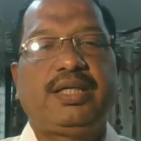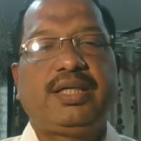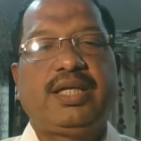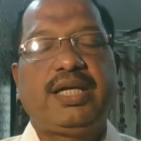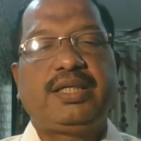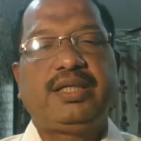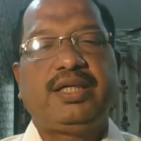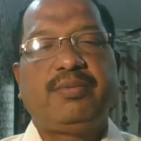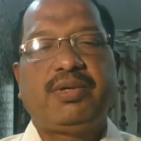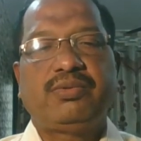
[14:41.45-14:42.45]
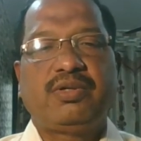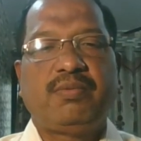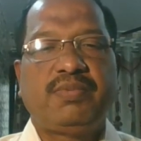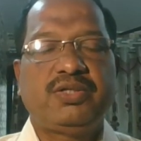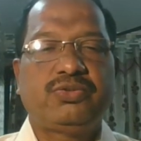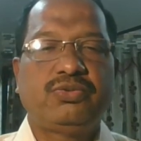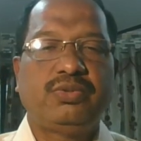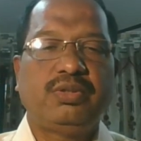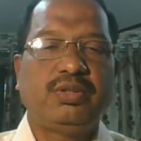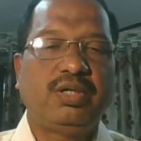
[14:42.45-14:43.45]
writing about the complaints to
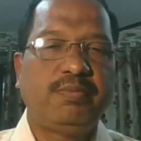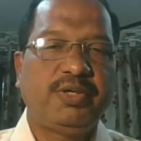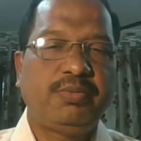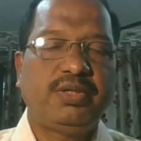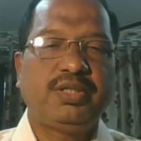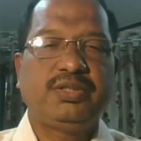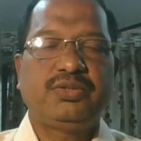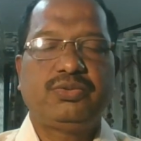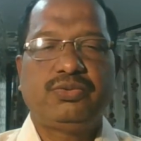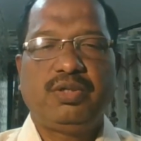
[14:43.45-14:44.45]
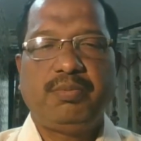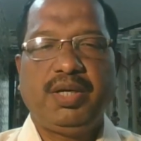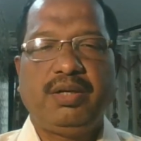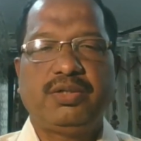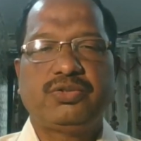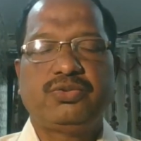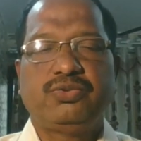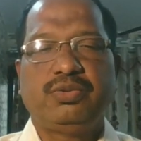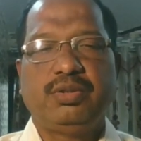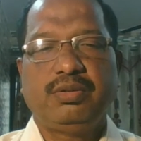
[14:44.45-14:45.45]
the government bodies, to the mayors,
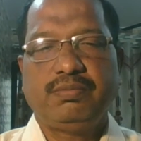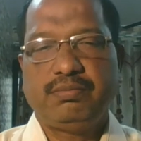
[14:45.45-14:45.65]
to the